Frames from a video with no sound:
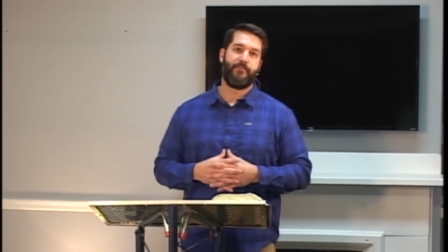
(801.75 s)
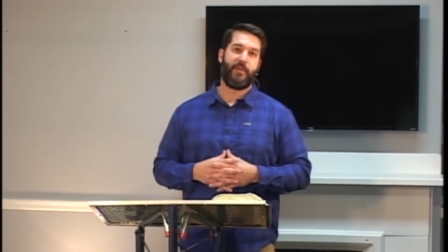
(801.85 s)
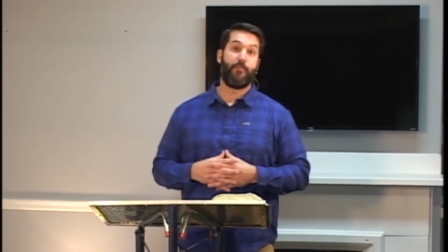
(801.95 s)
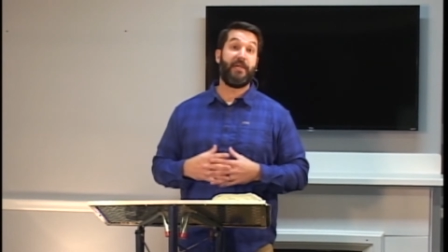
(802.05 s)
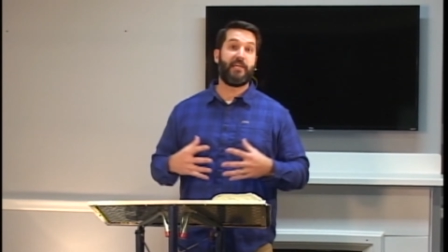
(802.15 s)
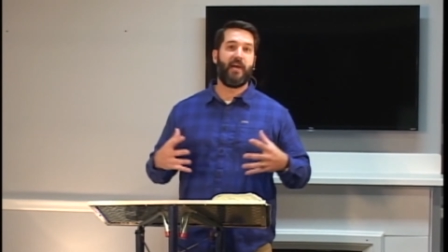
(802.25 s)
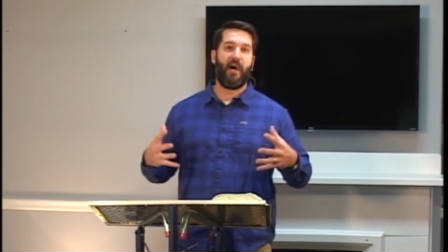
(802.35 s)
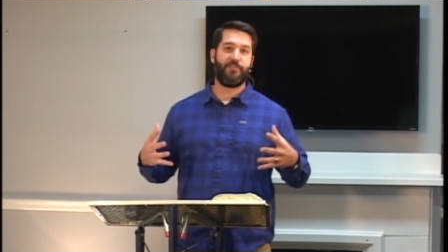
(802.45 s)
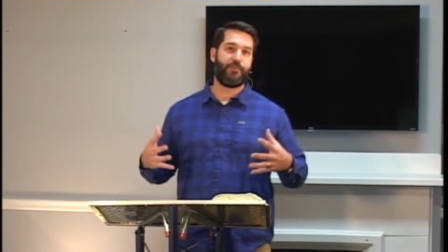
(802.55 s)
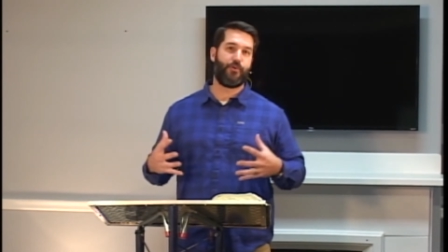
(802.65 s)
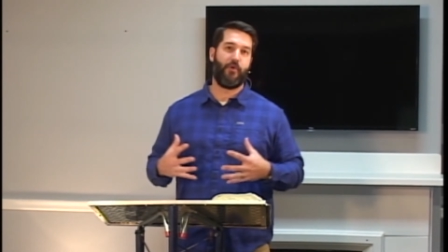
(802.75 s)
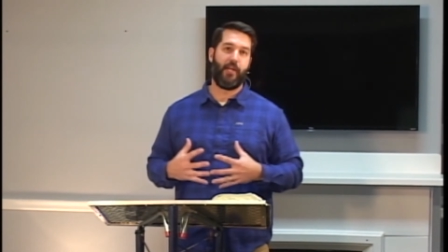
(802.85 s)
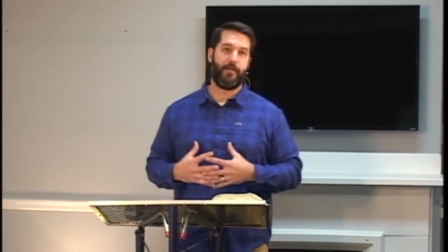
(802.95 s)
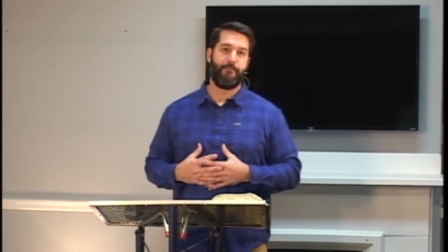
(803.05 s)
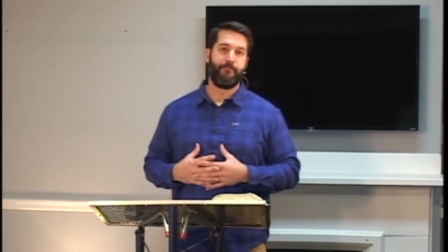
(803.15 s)
They were being
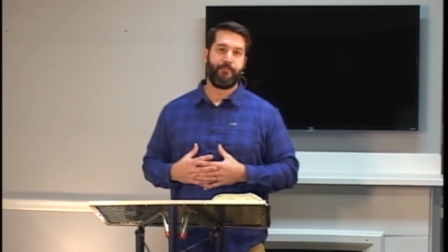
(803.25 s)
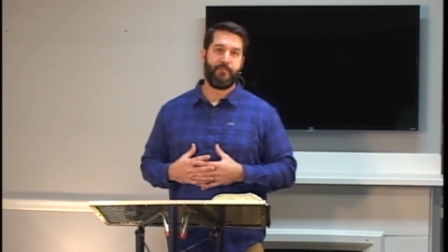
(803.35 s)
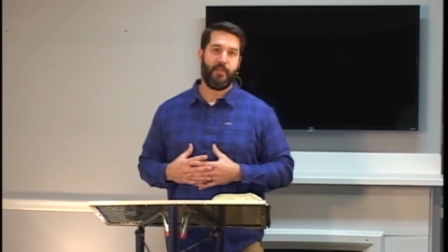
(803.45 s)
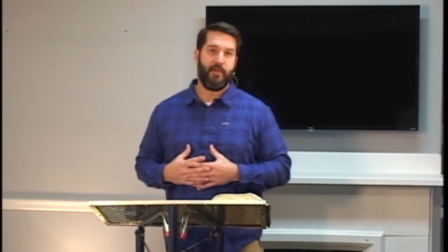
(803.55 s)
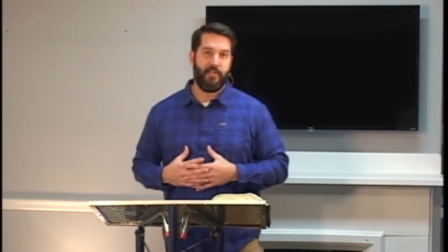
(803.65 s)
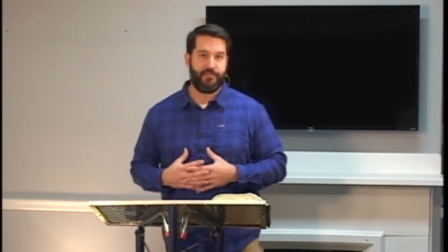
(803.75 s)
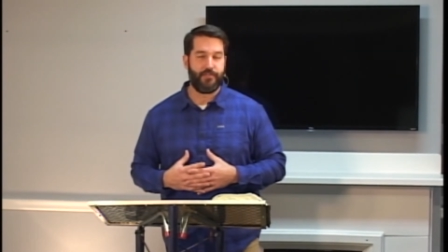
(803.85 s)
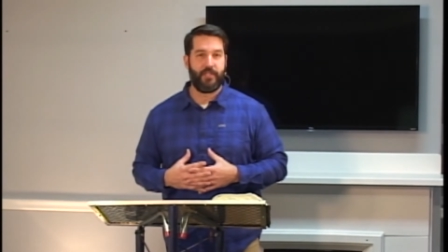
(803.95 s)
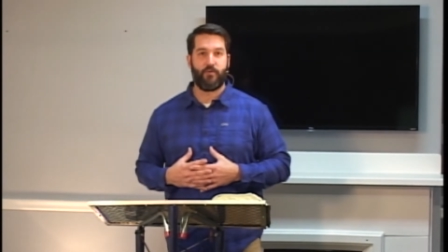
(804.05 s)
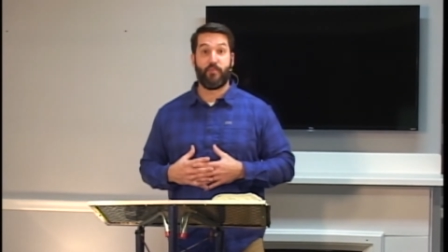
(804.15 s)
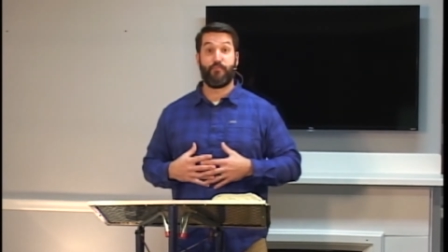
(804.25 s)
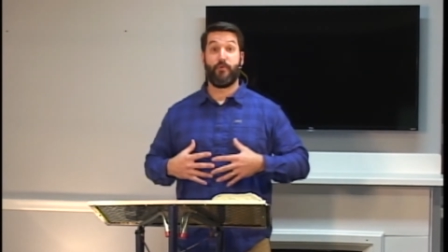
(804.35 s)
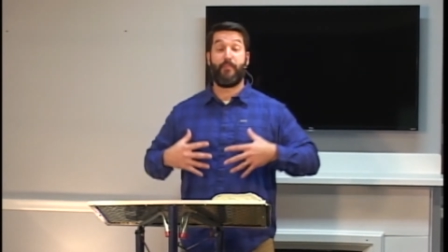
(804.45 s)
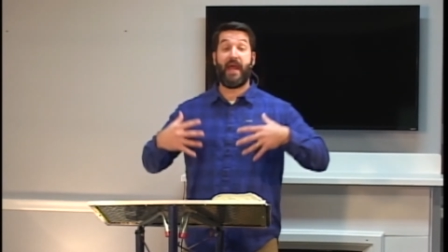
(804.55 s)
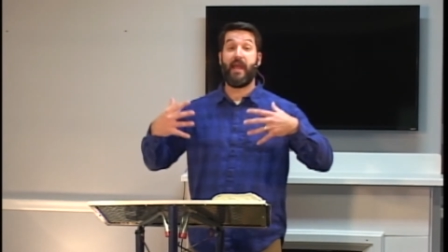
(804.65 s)
consecrated, and so they were
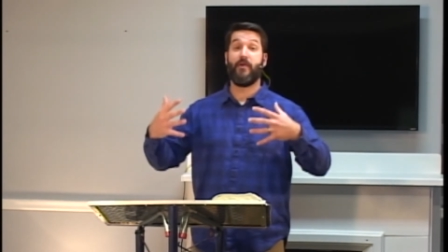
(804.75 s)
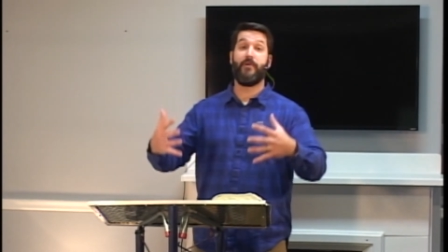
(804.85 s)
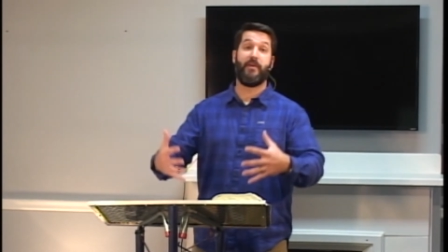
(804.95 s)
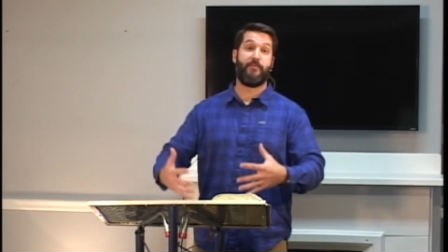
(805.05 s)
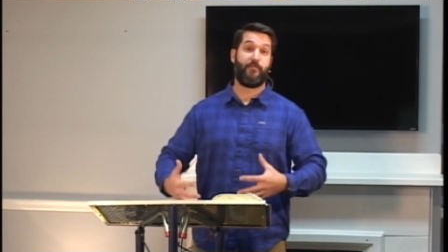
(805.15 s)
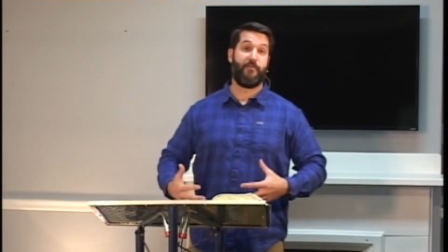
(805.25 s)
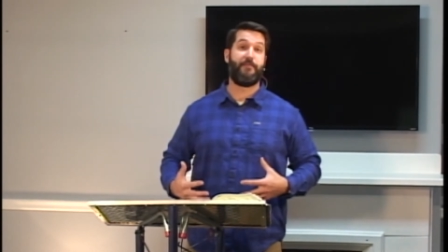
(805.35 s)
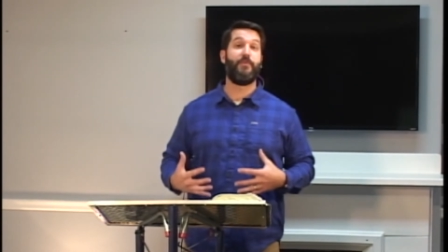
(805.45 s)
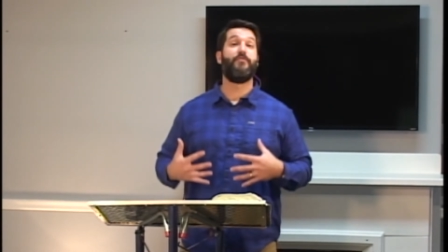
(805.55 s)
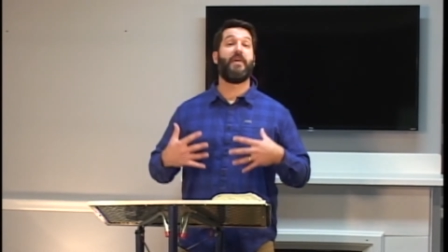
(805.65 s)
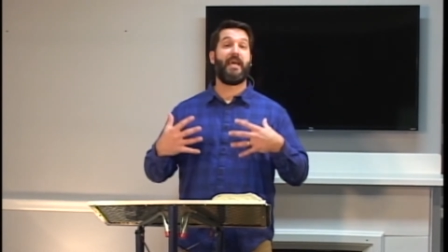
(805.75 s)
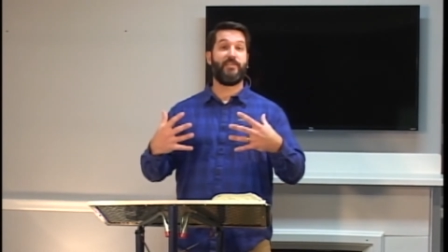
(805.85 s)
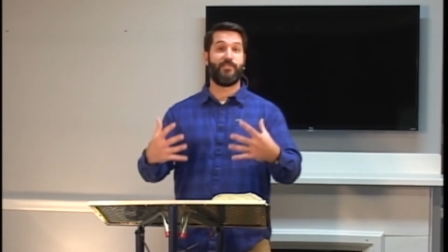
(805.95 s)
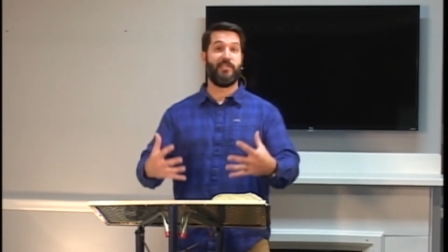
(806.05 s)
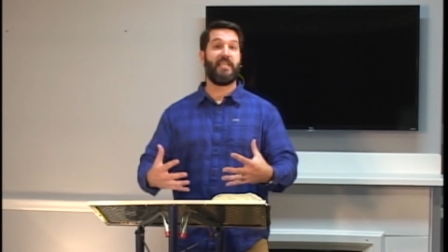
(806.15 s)
preparing for a few
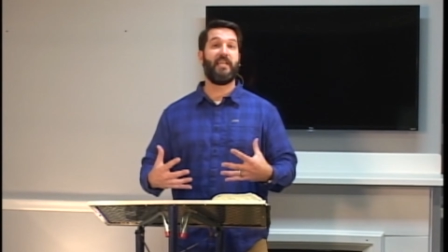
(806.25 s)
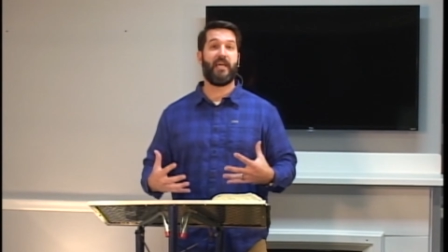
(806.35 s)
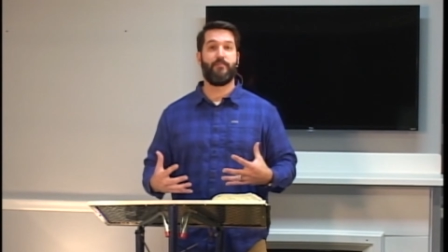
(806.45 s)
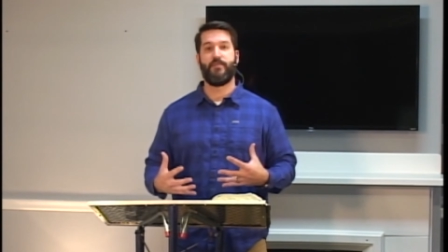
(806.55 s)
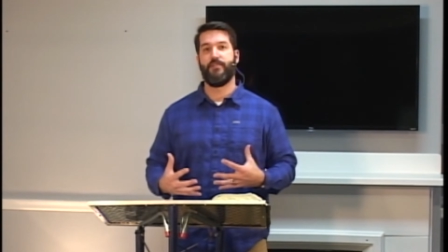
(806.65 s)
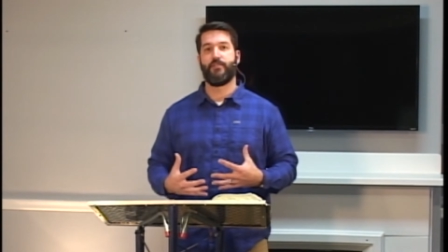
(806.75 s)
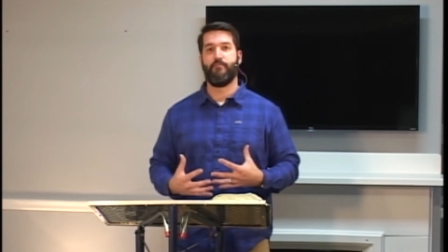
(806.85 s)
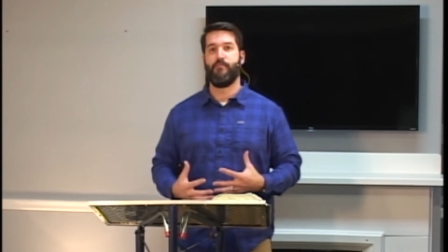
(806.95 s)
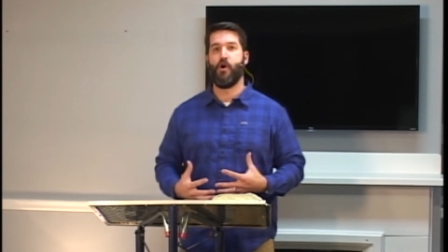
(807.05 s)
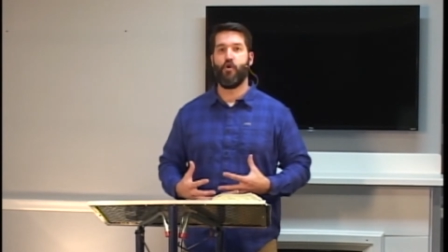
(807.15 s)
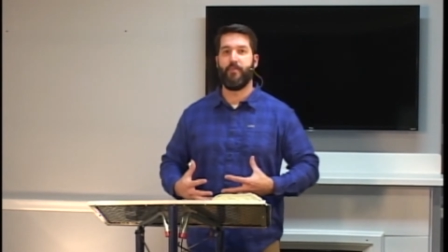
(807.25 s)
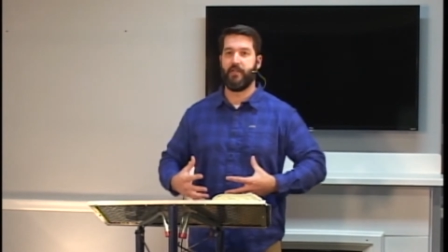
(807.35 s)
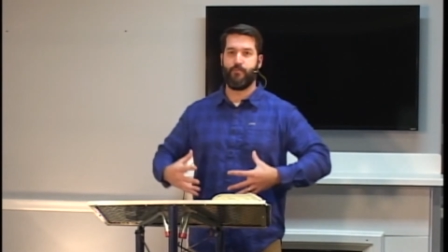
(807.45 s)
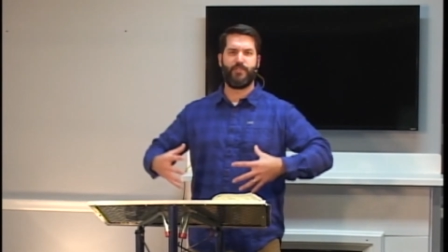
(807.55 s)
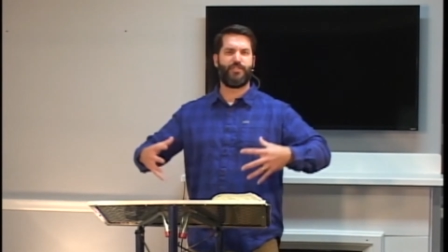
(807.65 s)
days leading up to this
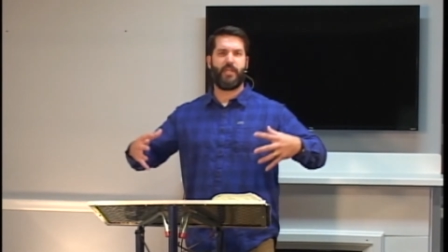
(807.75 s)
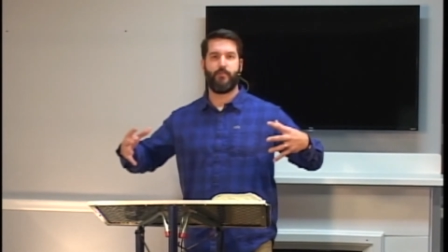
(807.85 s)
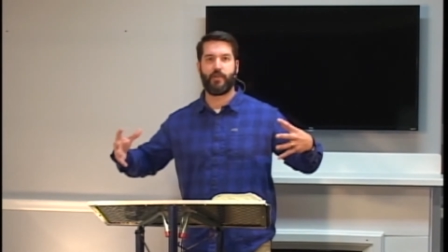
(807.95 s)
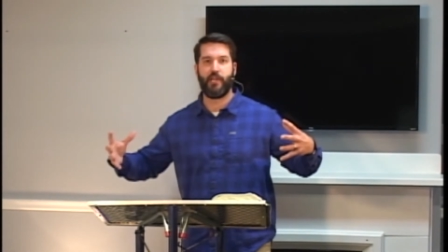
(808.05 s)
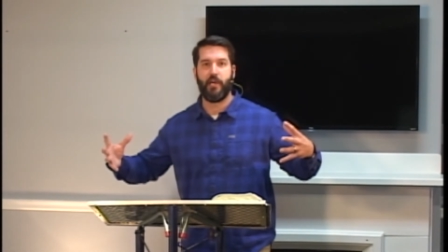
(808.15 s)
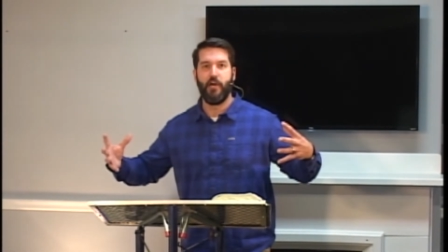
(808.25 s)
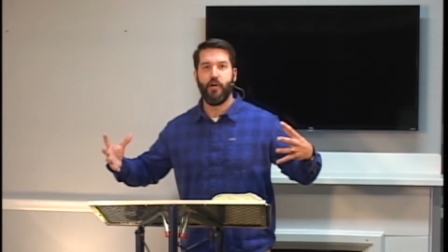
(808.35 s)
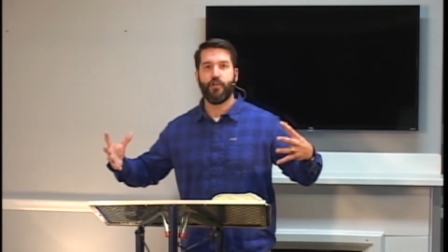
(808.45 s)
moment in which they were going to